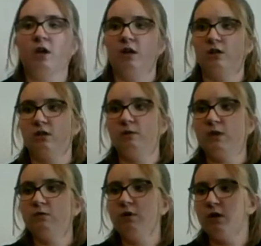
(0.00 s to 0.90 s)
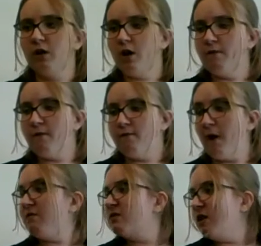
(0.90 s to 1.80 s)
It seems to me that I have a
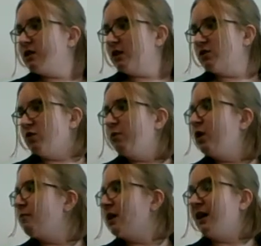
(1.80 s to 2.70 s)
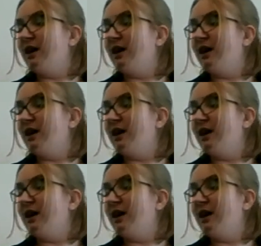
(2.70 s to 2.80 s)
5 o'clock appointment